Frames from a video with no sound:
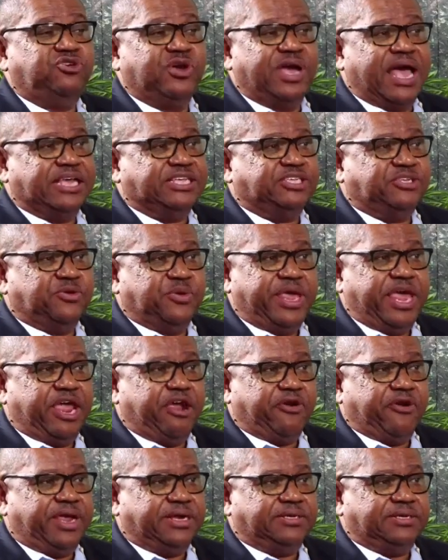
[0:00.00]
you guys don't
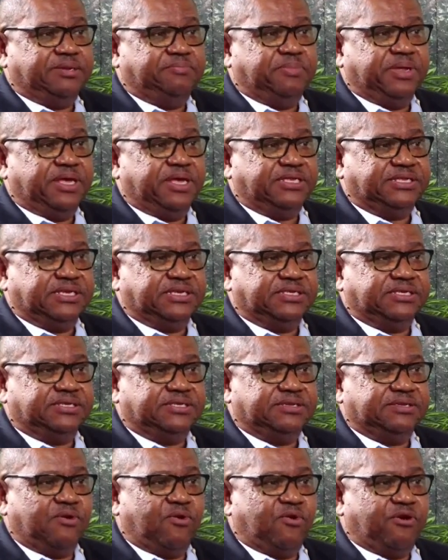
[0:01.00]
hear it because
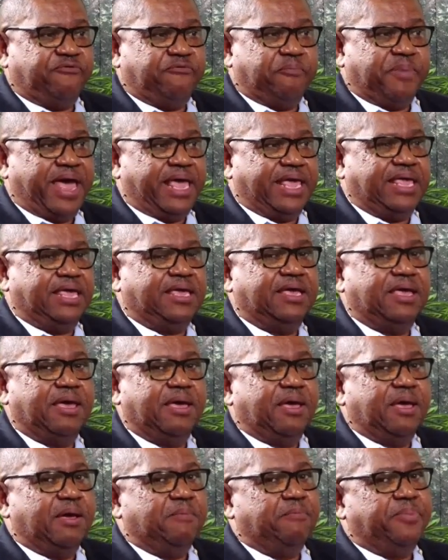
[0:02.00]
it's off mic.
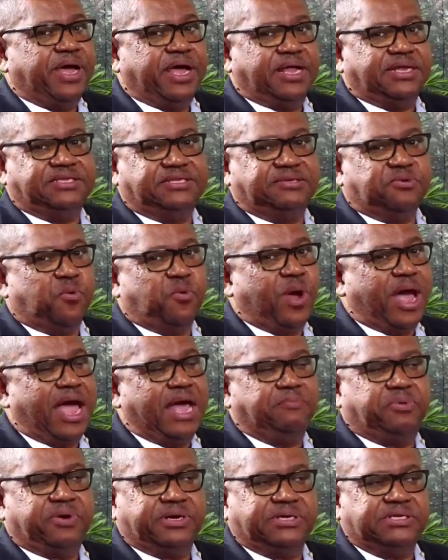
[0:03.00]
But
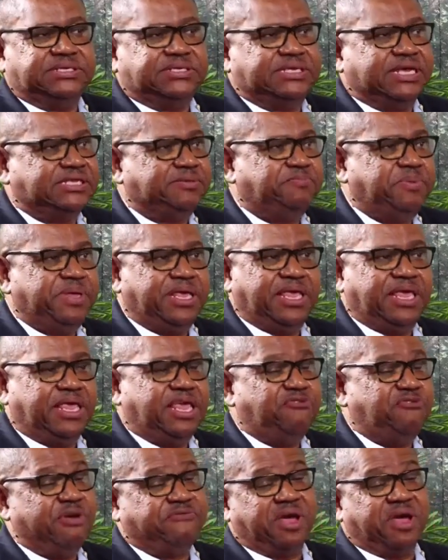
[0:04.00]
while persons are
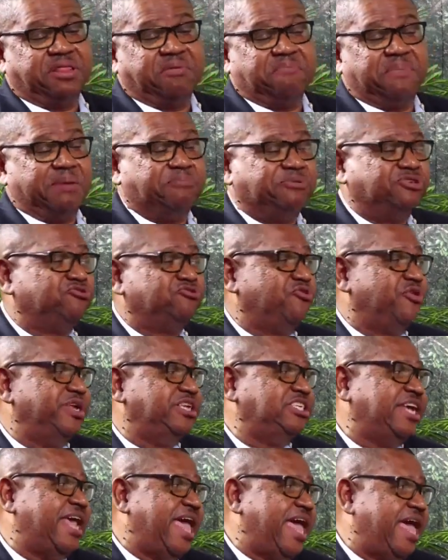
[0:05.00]
speaking, you have other members
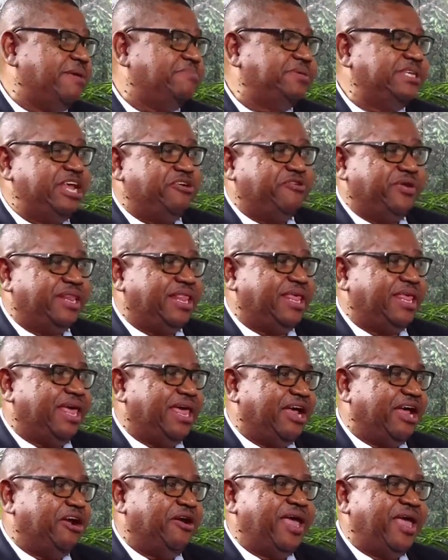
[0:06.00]
throwing jabs here and
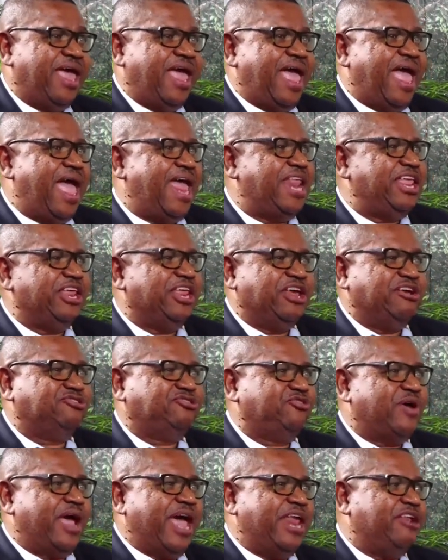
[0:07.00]
there,
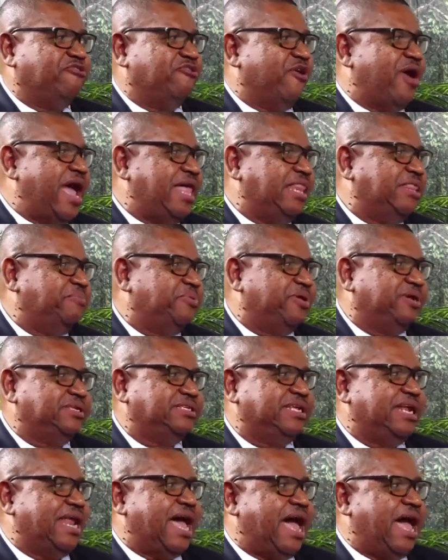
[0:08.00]
and trying to rile the
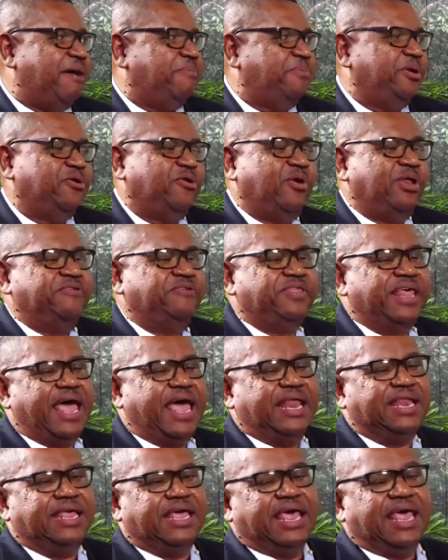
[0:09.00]
person up and all of
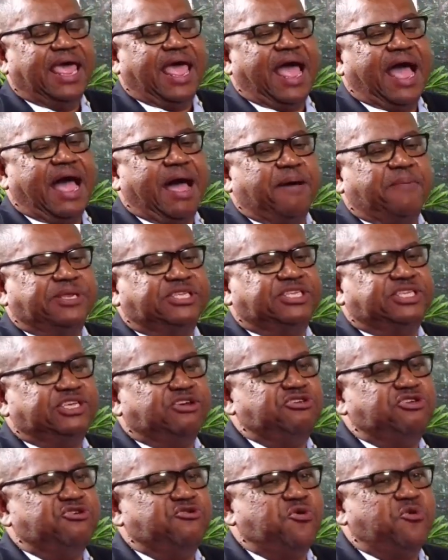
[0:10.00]
that. And so
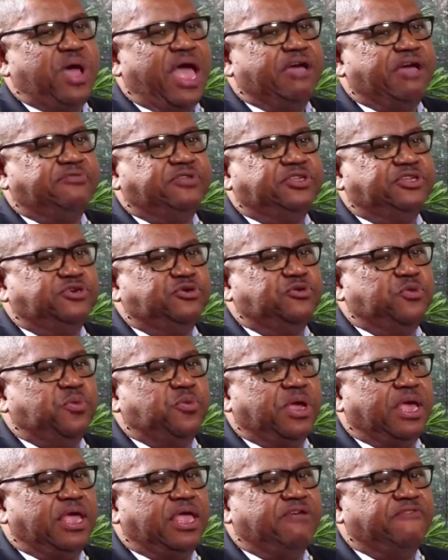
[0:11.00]
you have
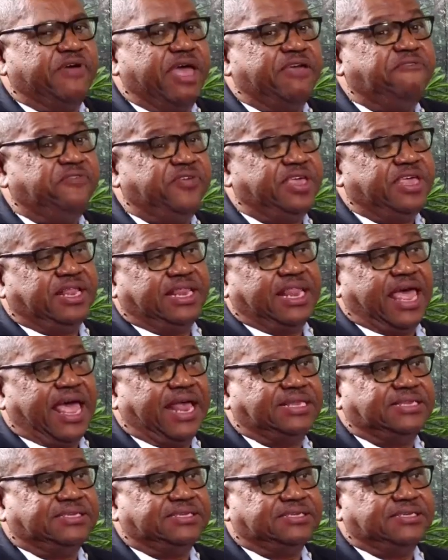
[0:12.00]
to. If I feel
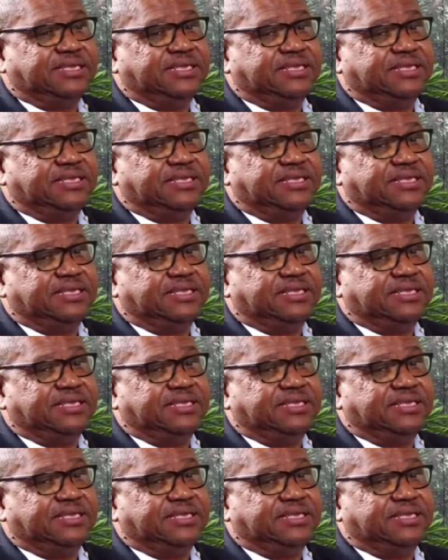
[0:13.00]
that